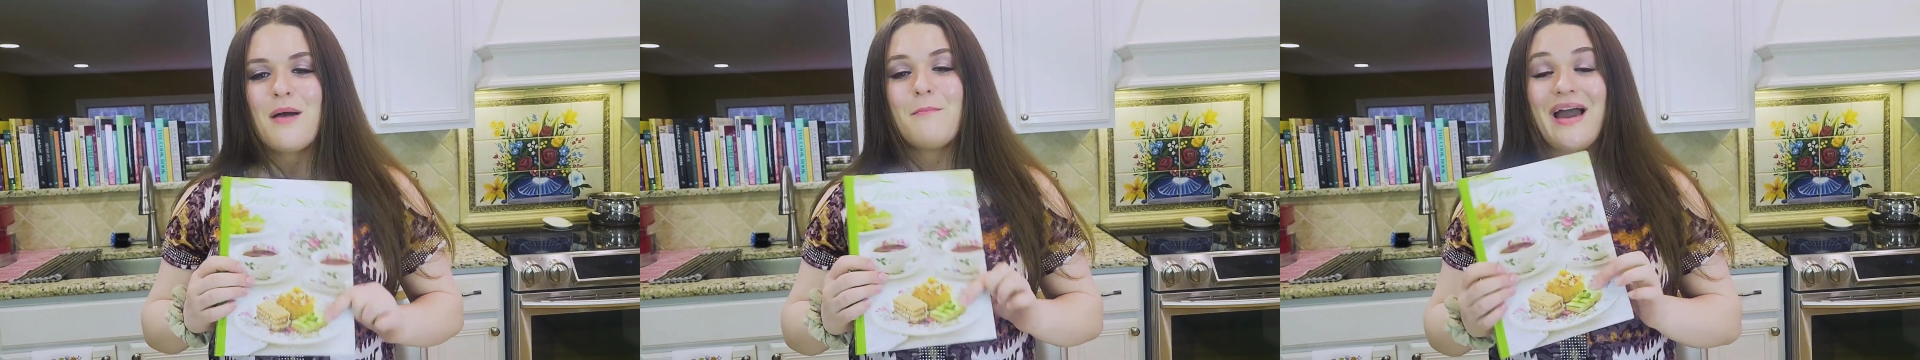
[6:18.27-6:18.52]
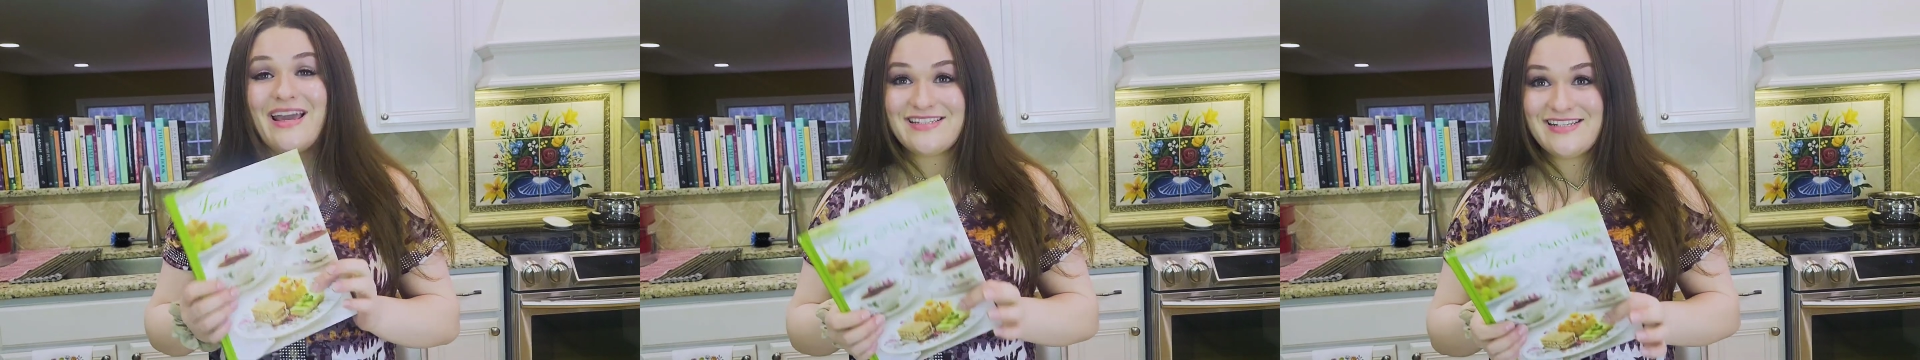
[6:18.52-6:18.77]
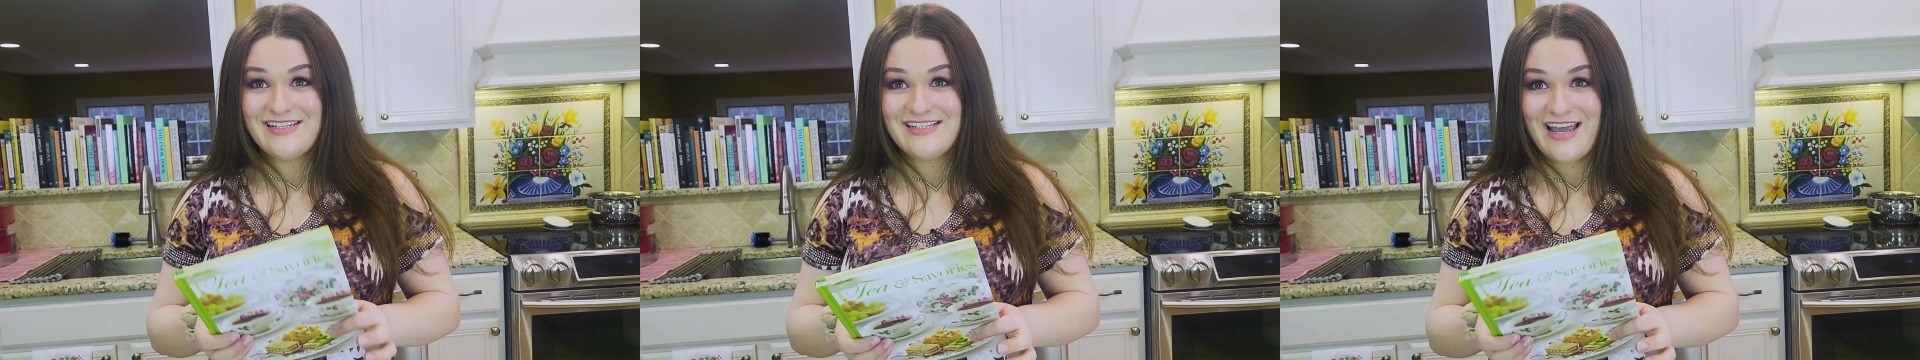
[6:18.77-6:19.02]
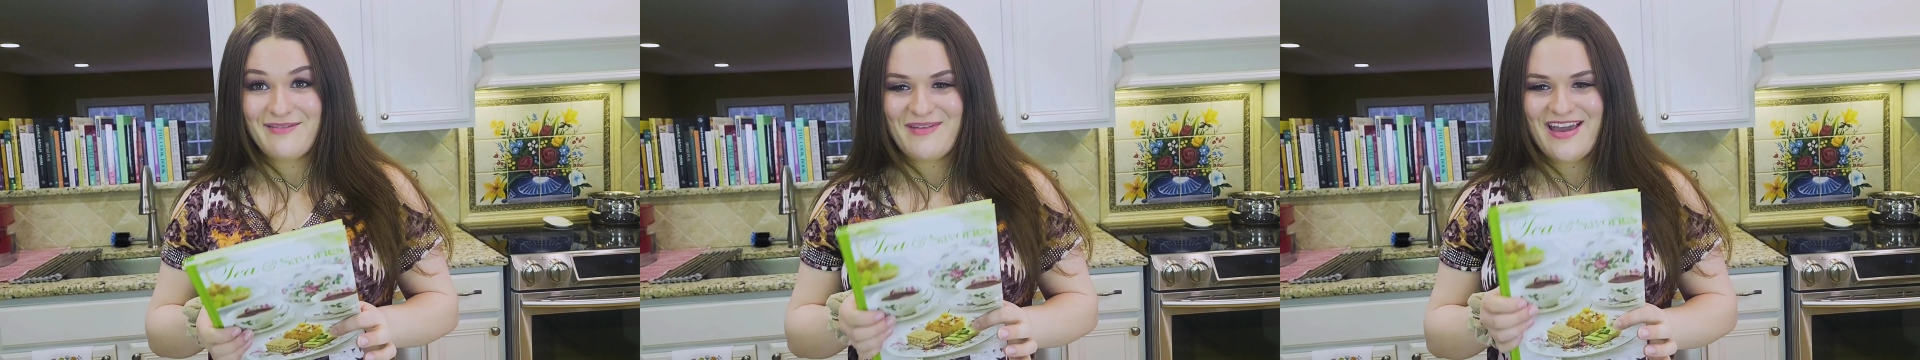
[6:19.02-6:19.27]
by
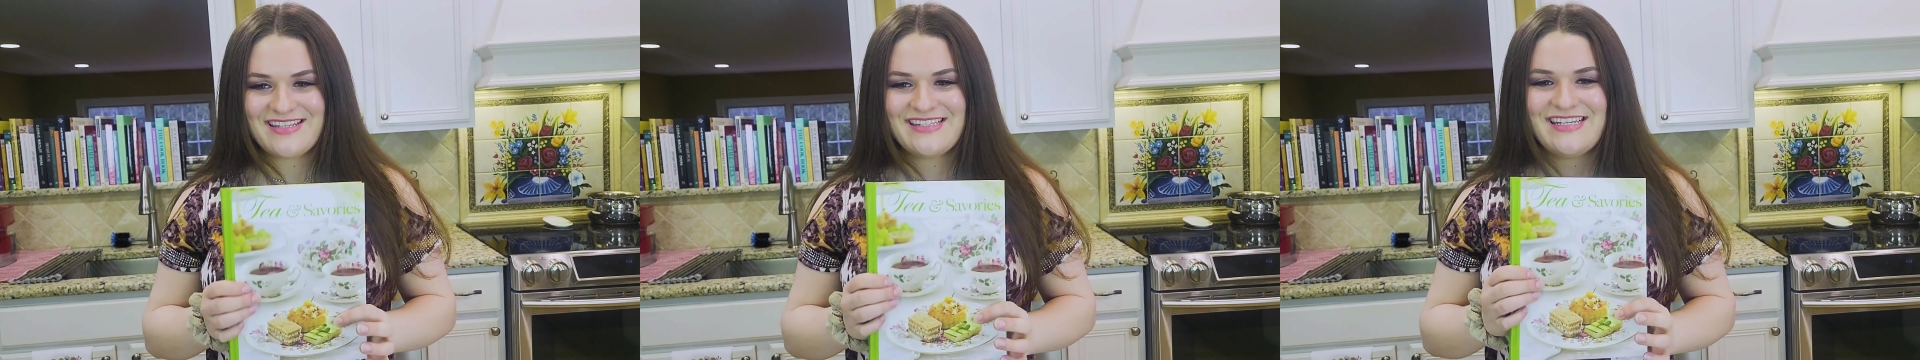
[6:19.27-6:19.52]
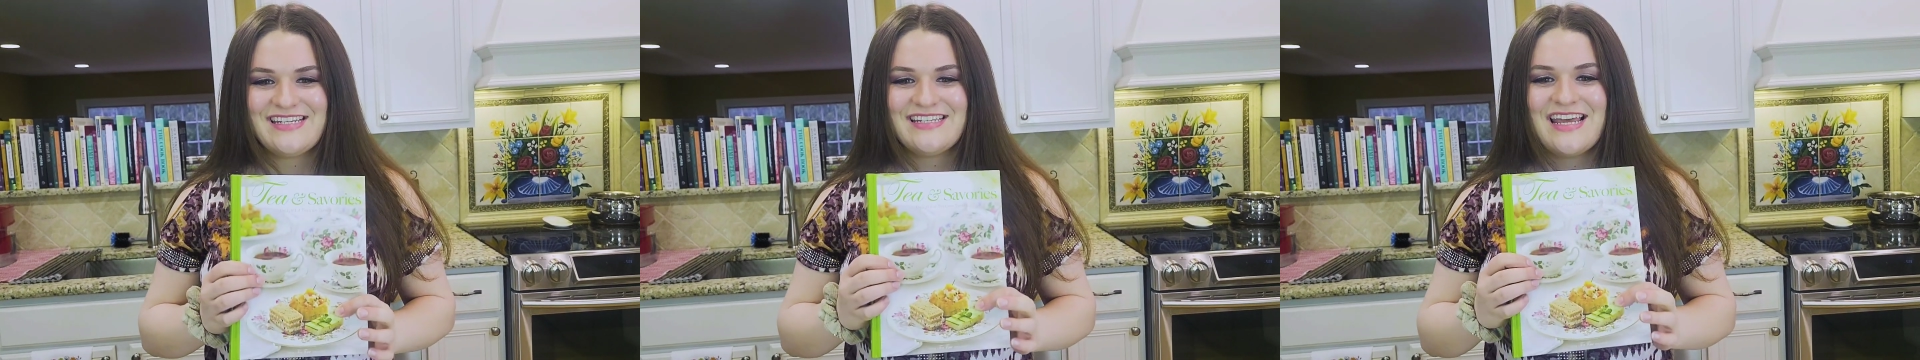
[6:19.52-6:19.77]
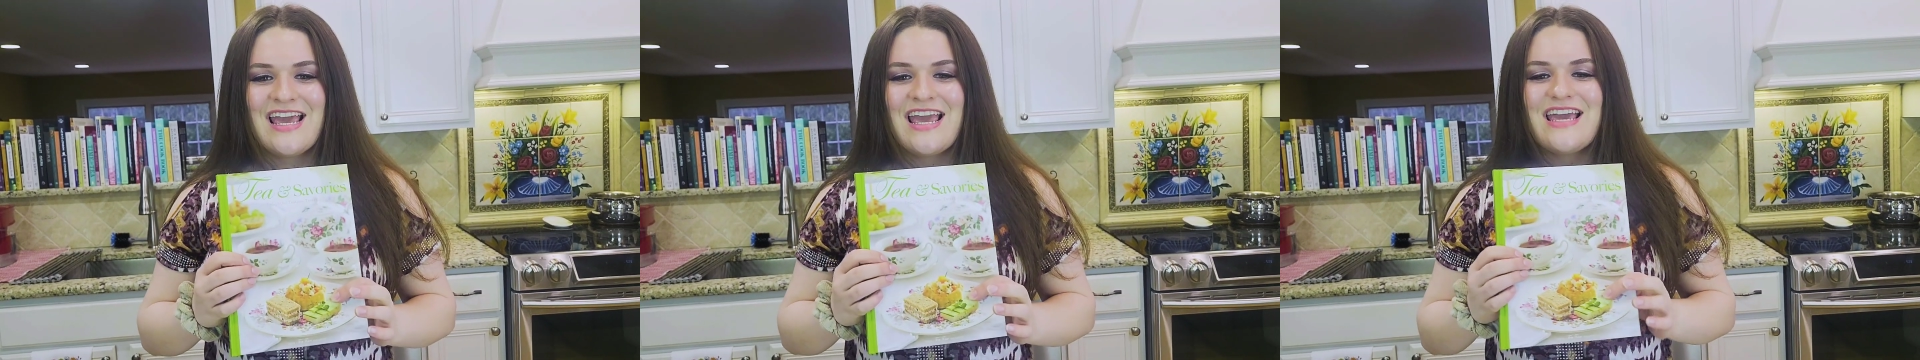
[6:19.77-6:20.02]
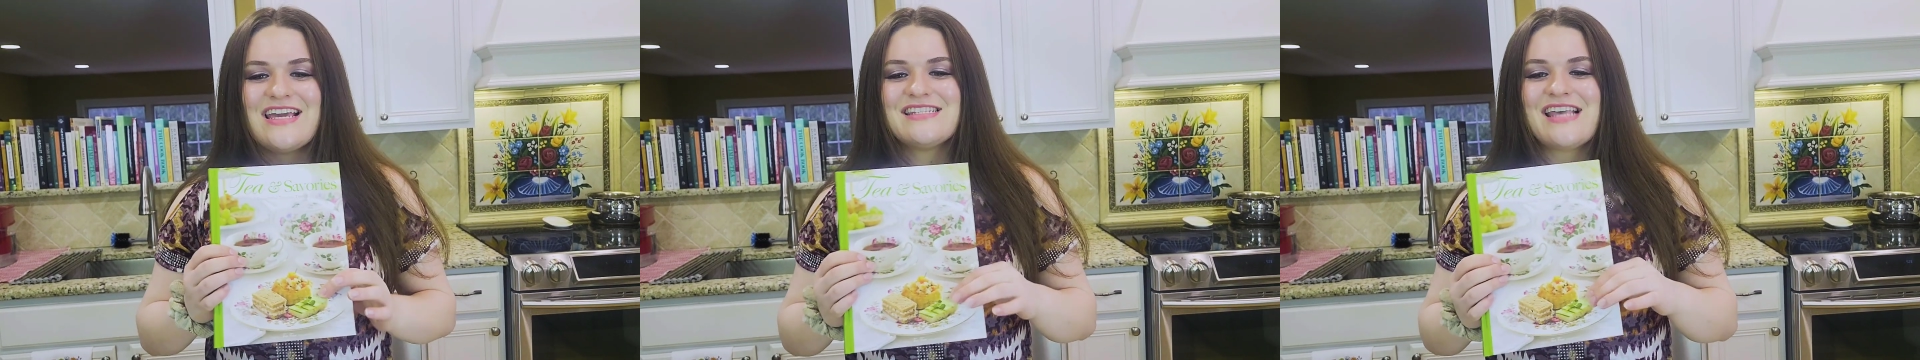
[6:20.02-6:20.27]
TeaTime Magazine
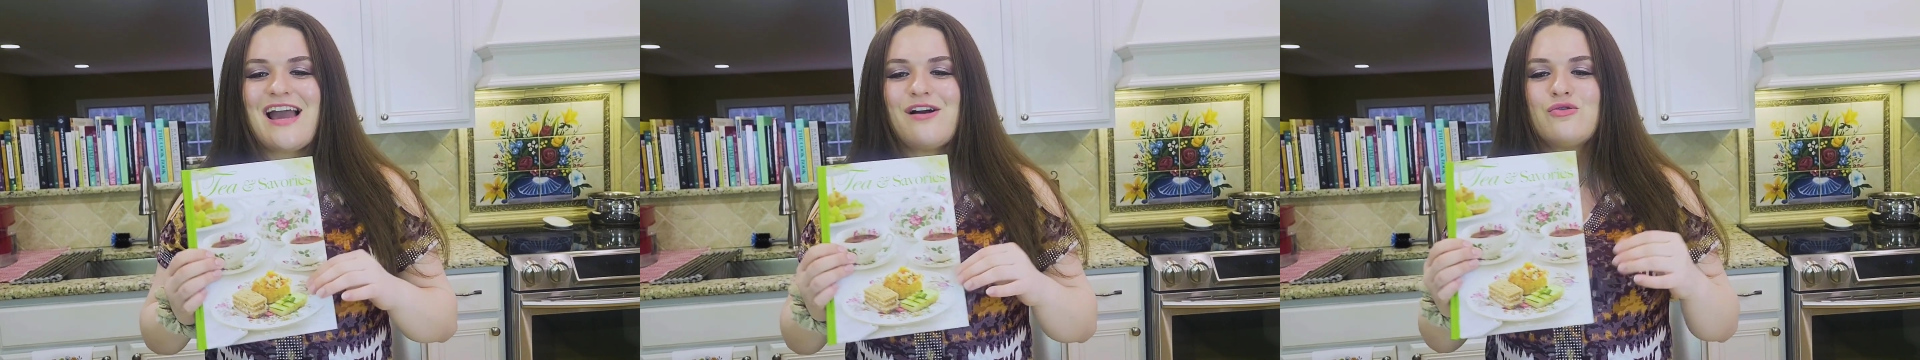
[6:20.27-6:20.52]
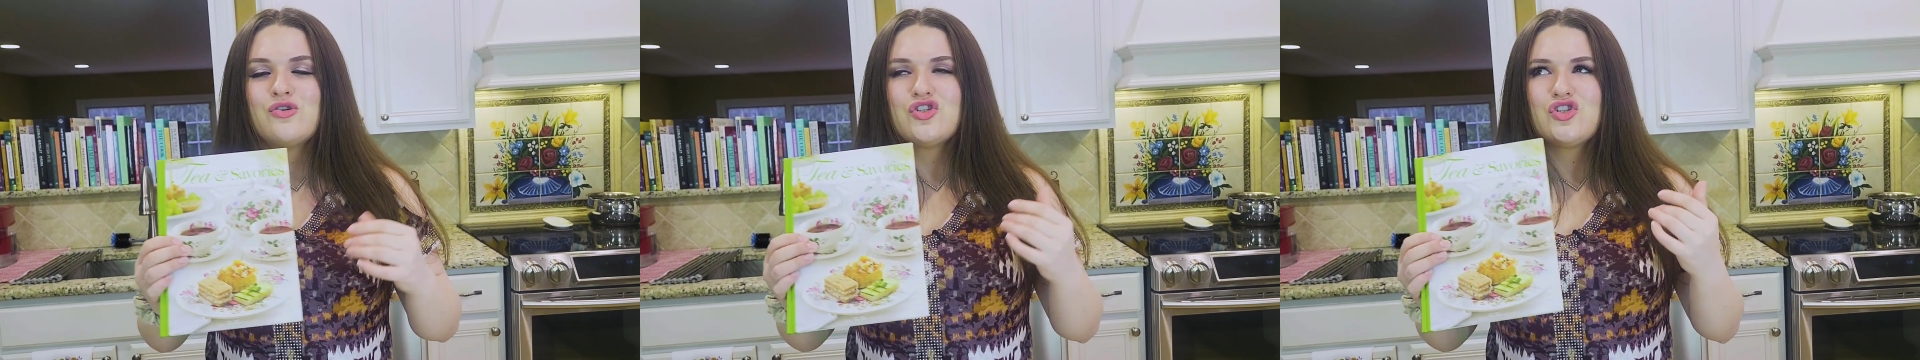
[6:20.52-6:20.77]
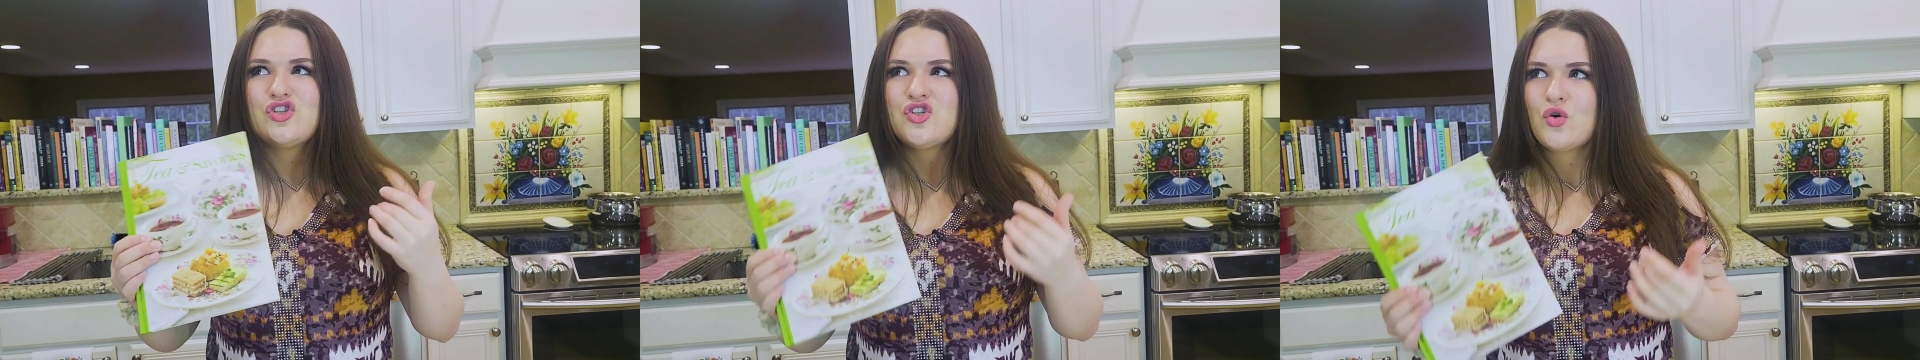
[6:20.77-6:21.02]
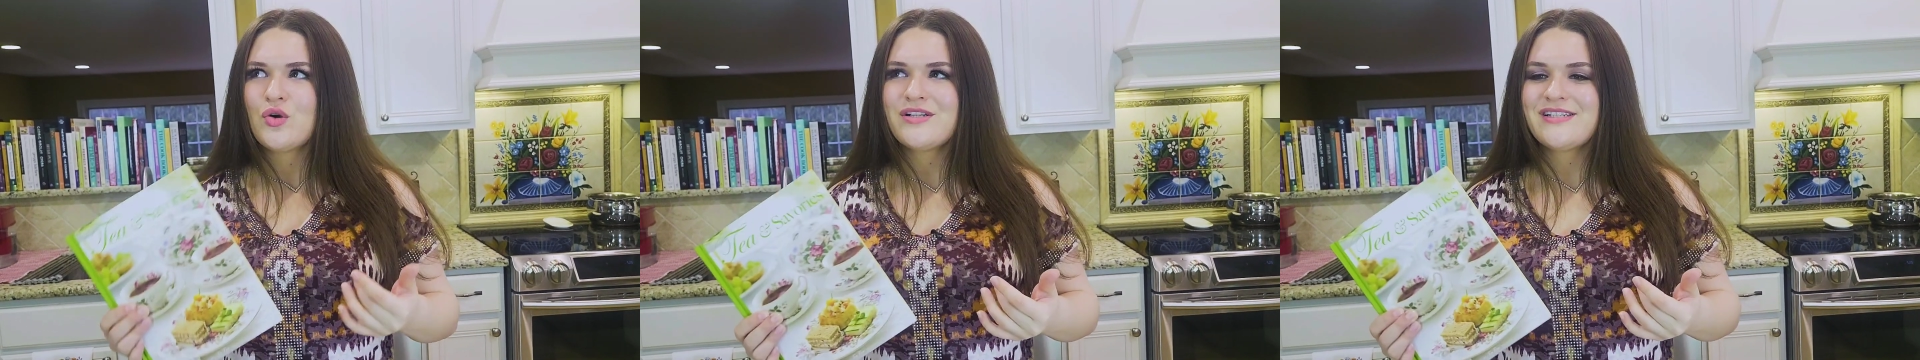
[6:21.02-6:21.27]
is how
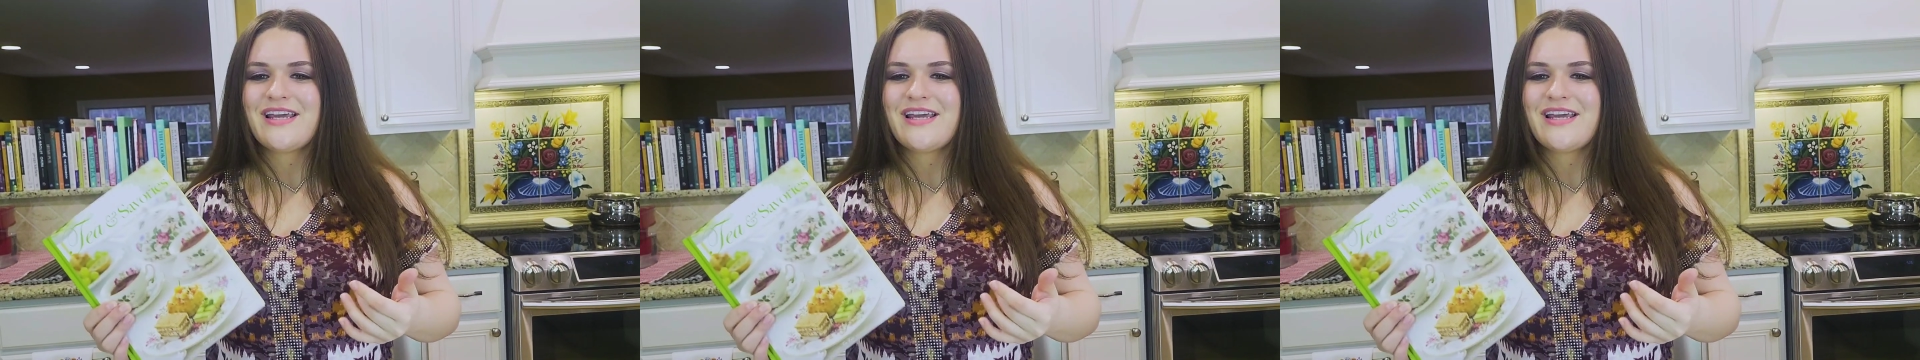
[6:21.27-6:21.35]
short